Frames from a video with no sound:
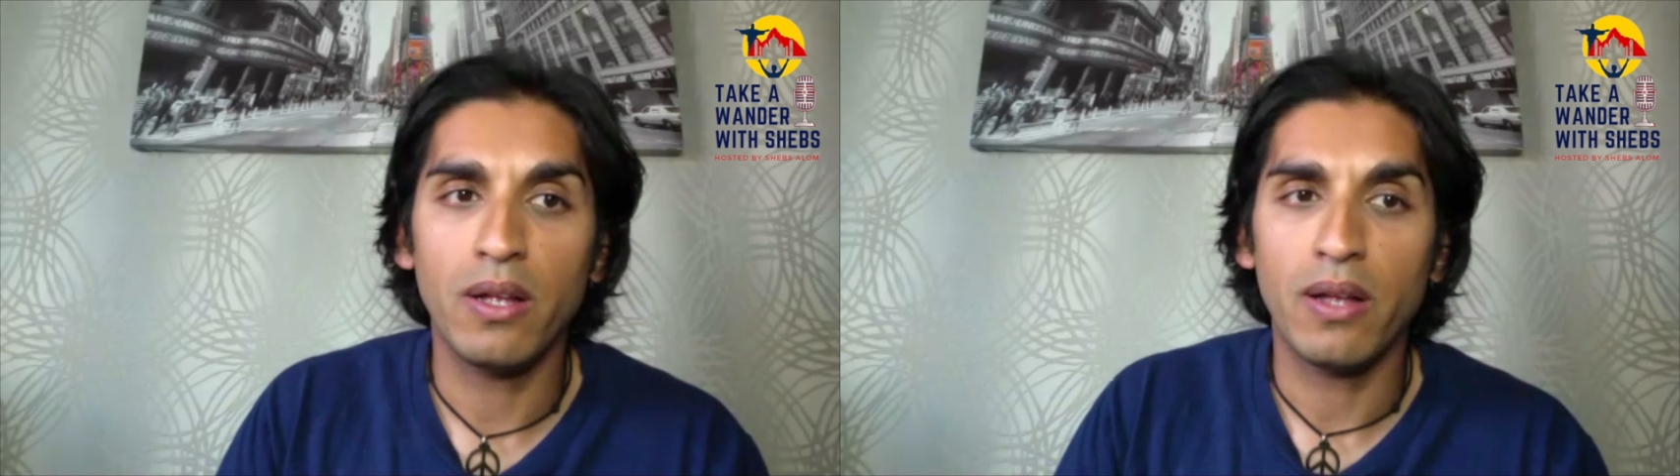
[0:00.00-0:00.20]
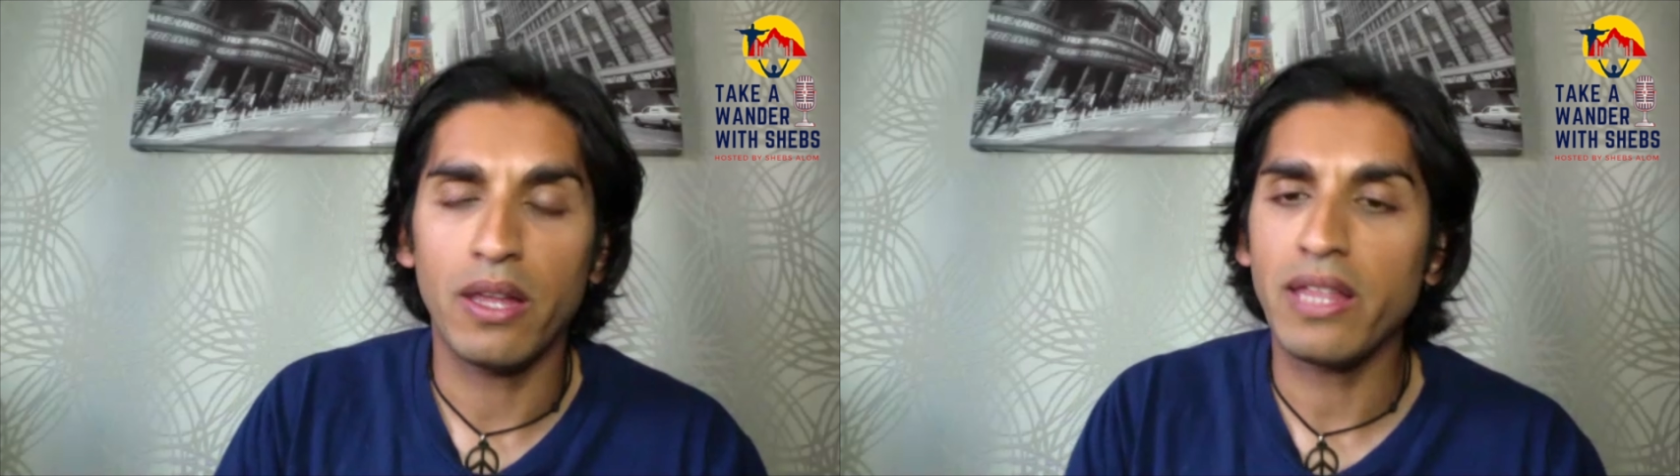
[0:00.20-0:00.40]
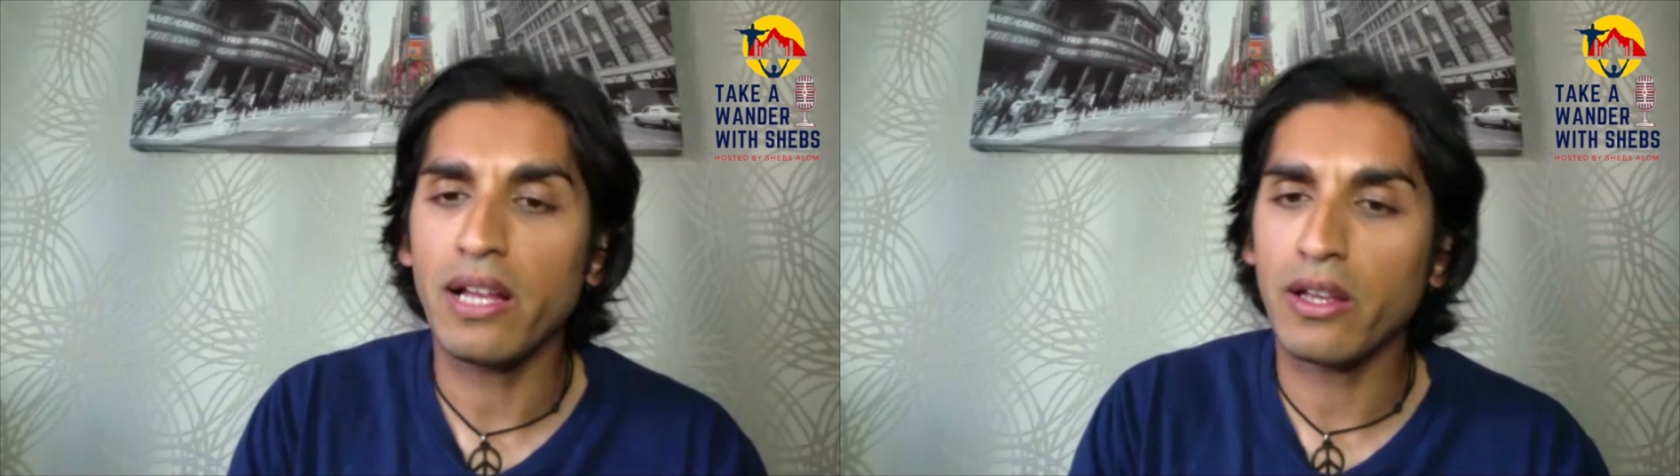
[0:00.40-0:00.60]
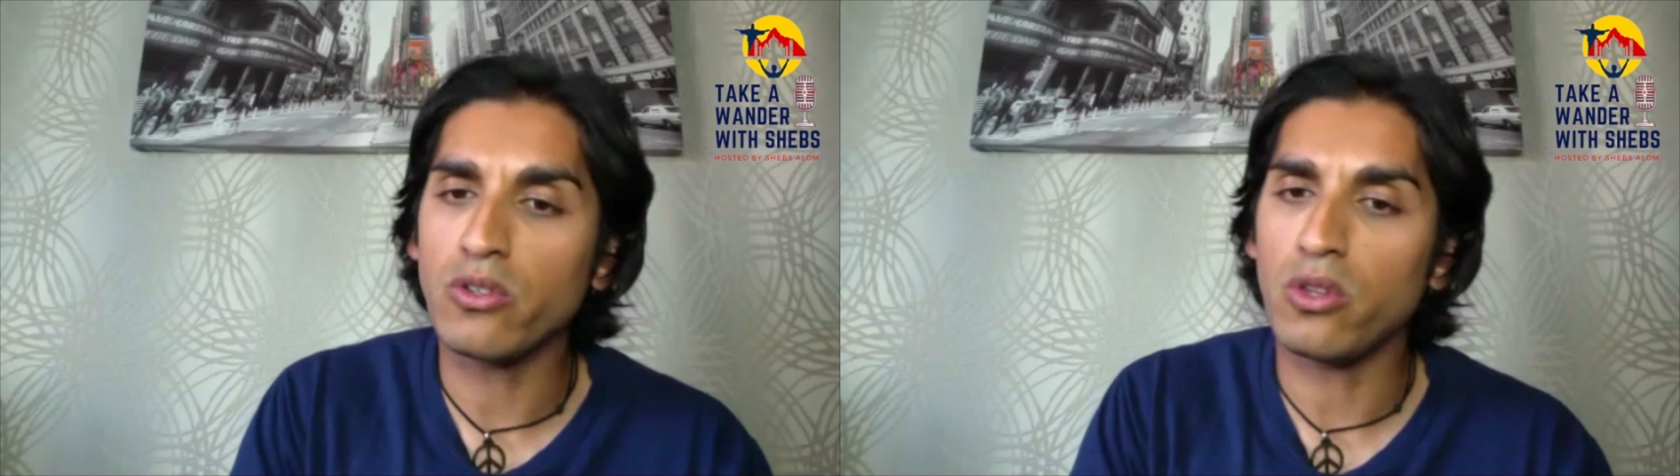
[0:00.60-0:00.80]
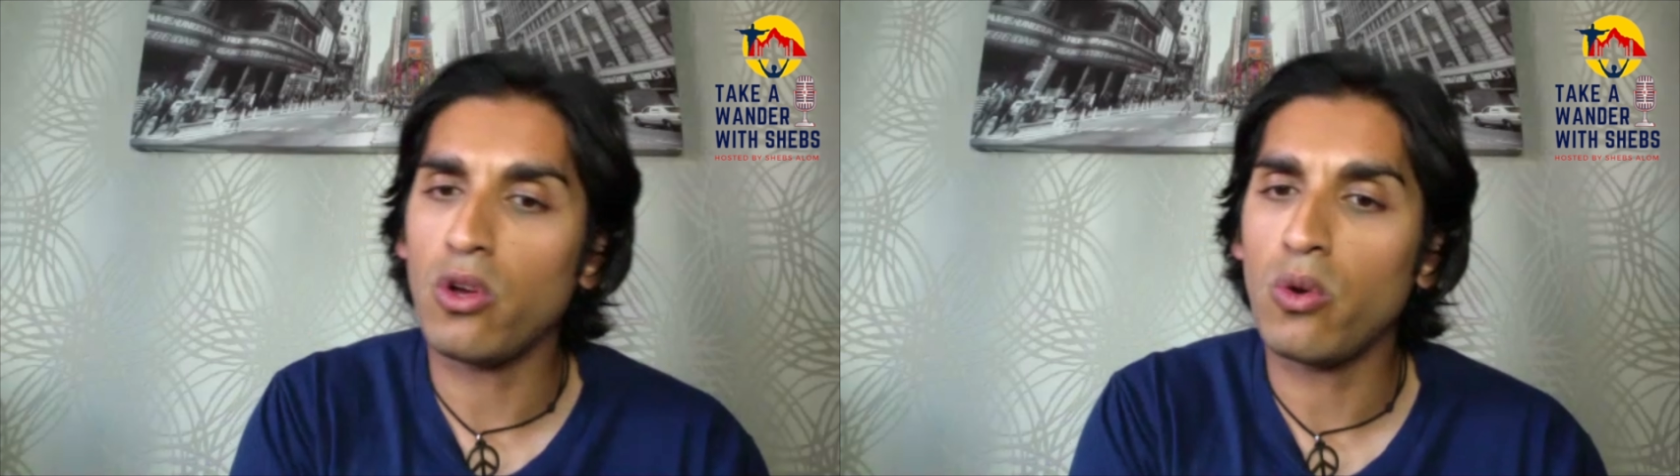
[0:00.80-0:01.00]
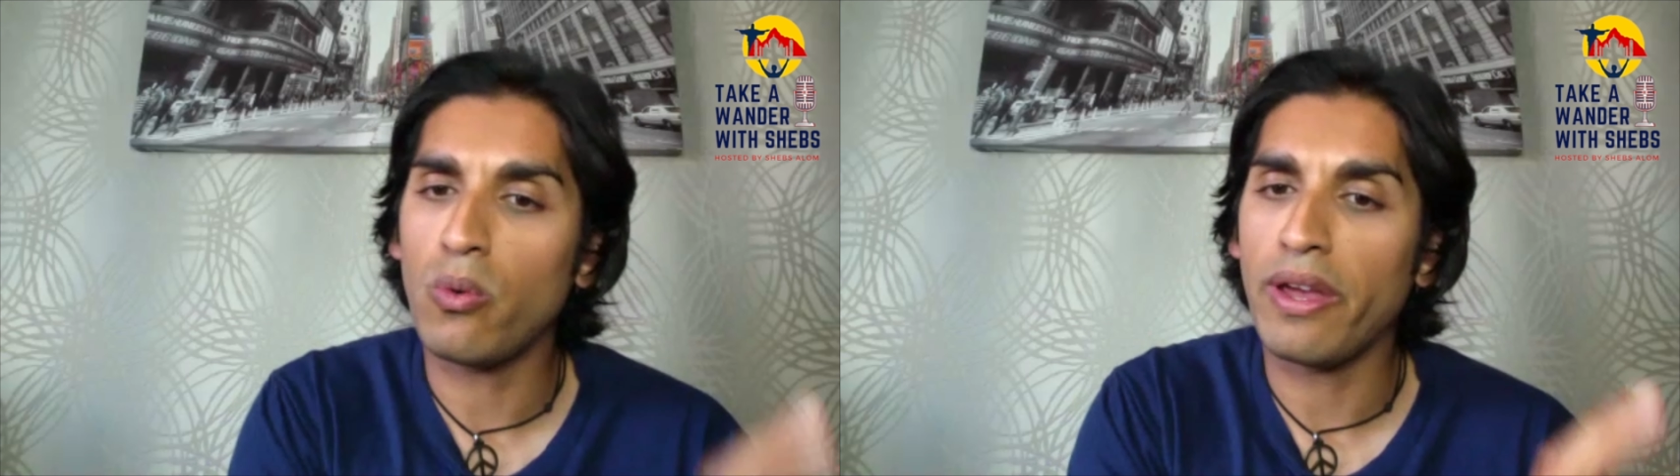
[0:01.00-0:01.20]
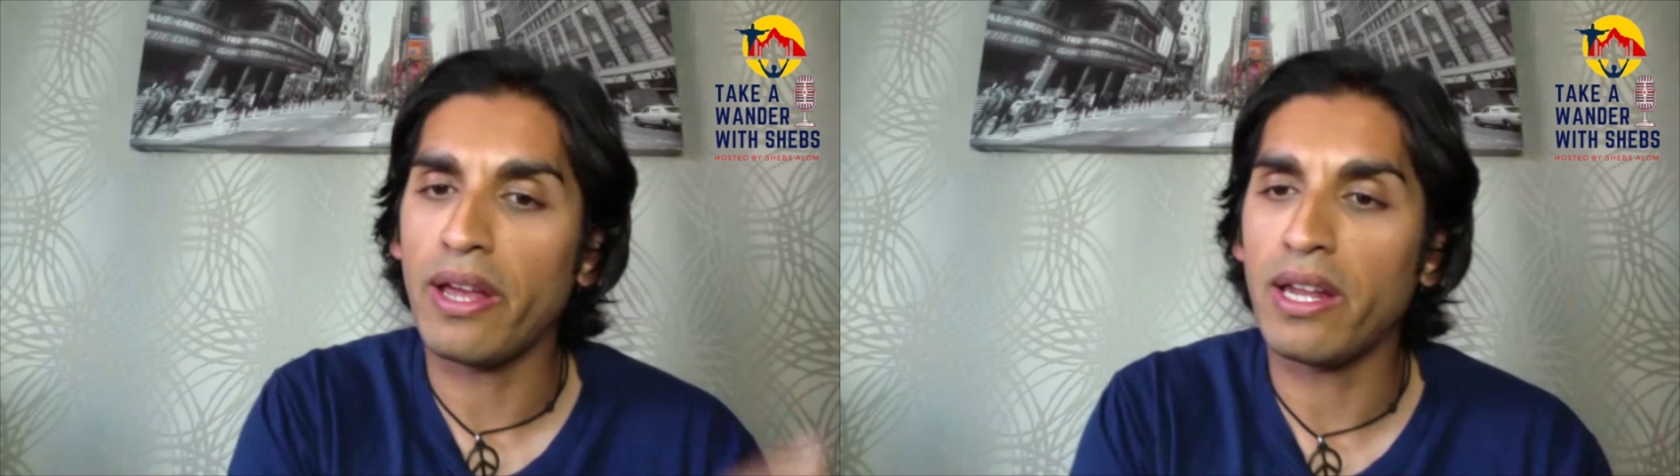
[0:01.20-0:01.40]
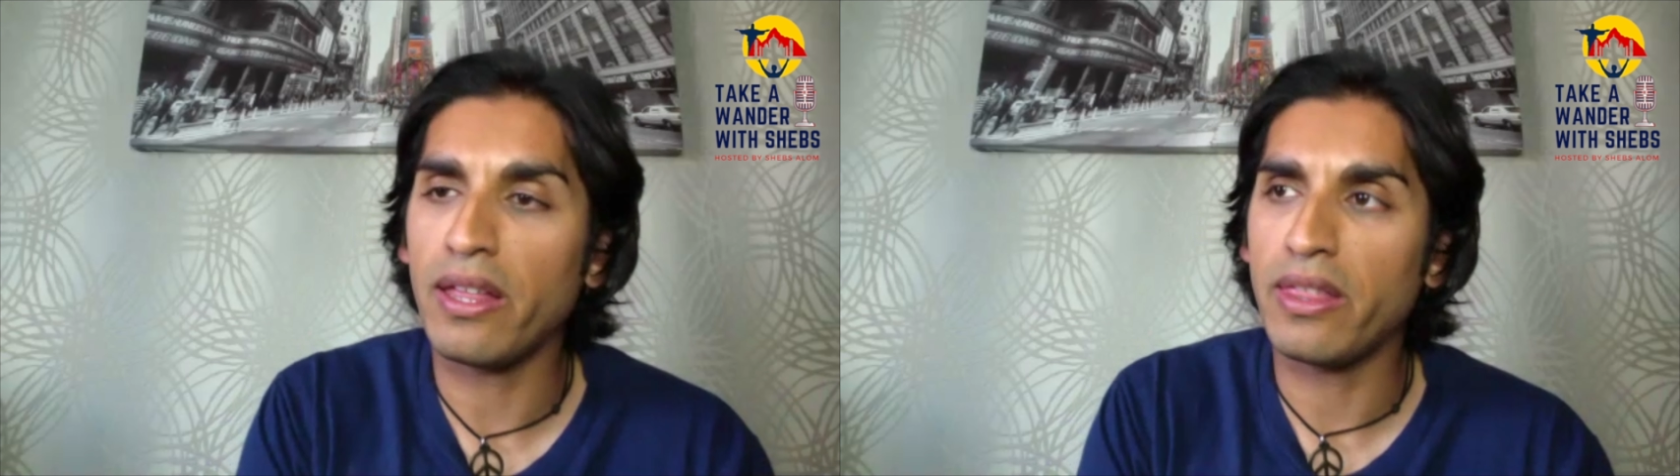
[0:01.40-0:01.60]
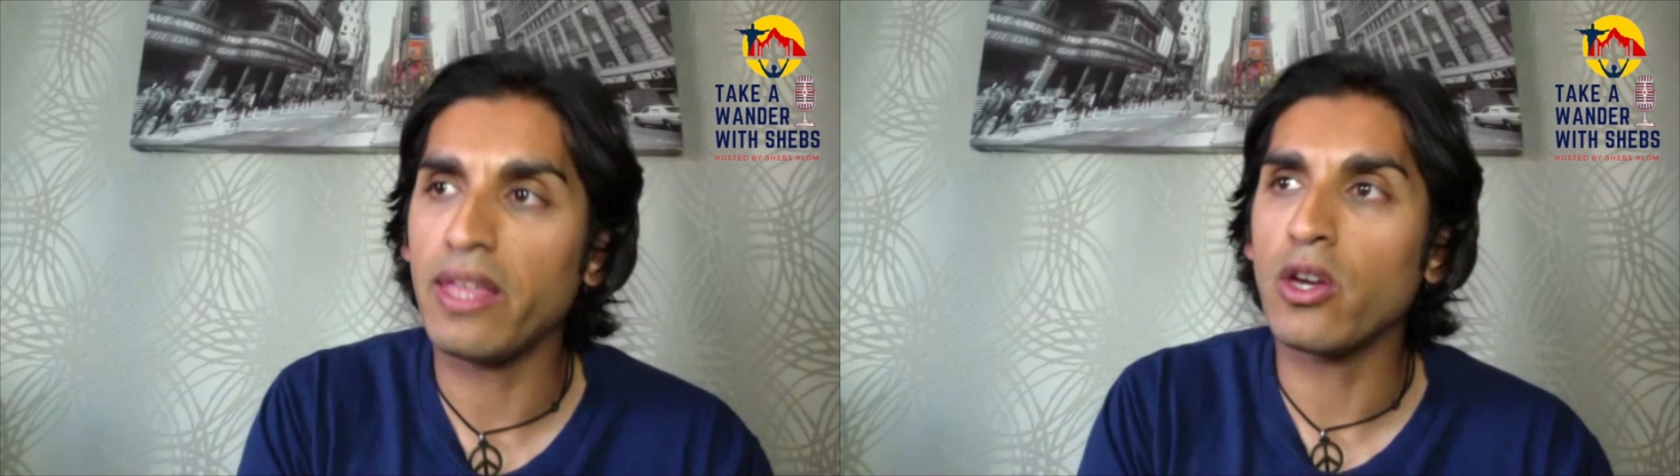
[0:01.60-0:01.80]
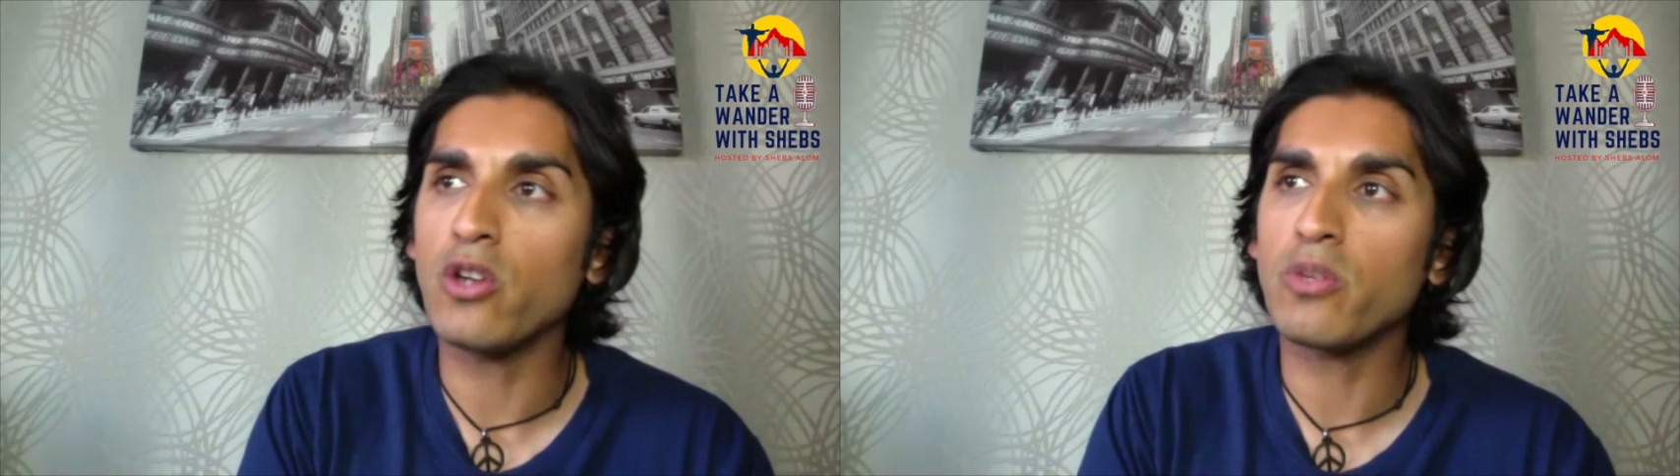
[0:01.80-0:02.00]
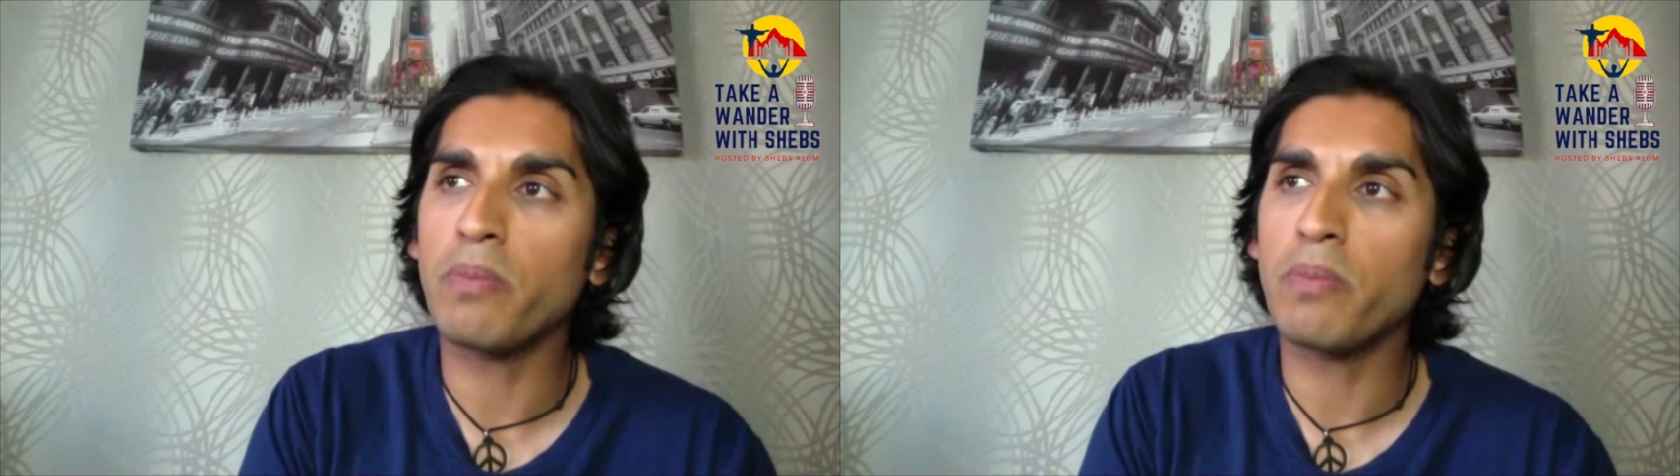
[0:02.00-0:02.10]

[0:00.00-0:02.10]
And that goes a long way. And I think it goes back